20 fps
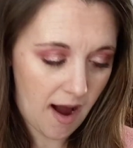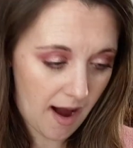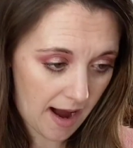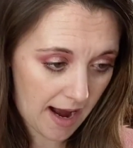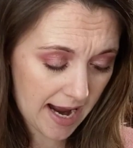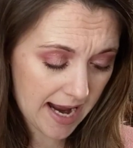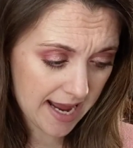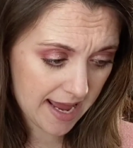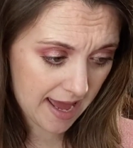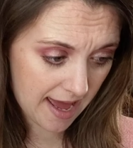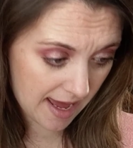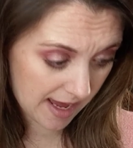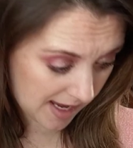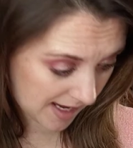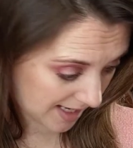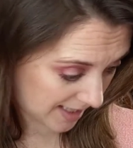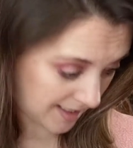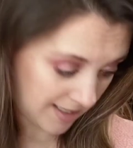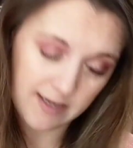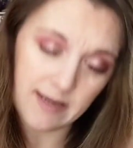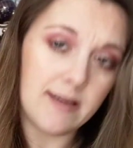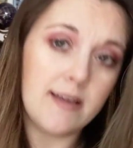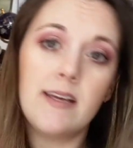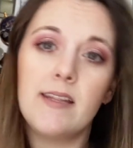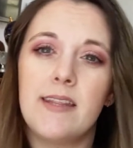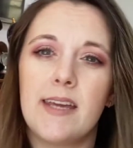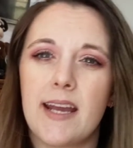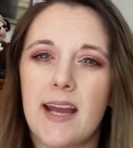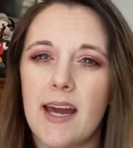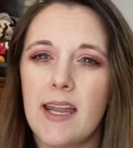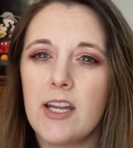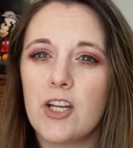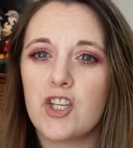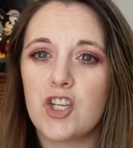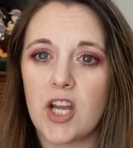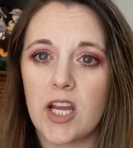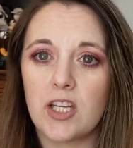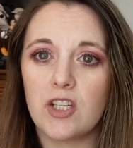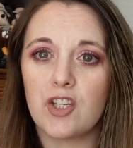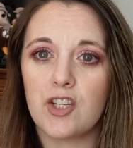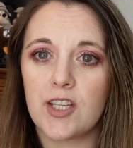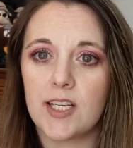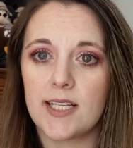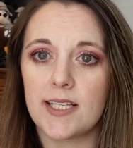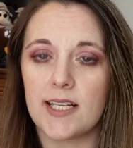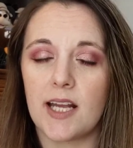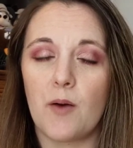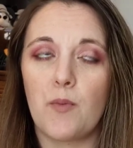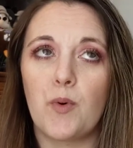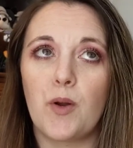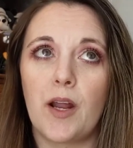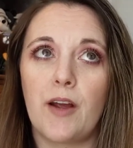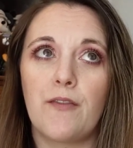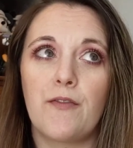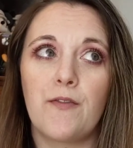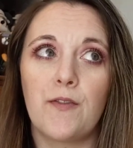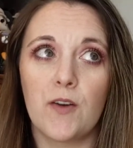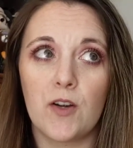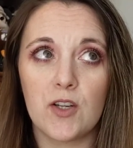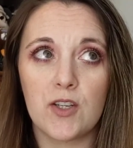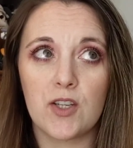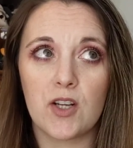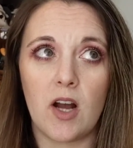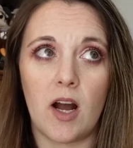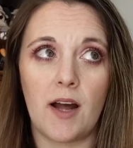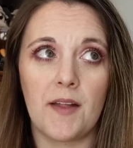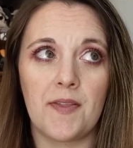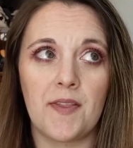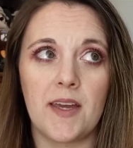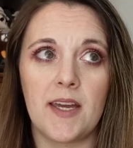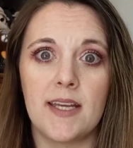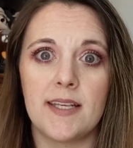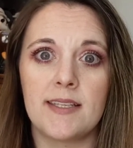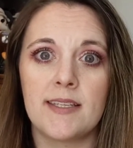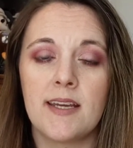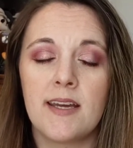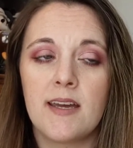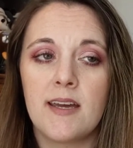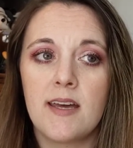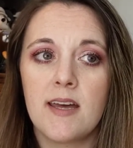They kind of changed things up. When I first got this,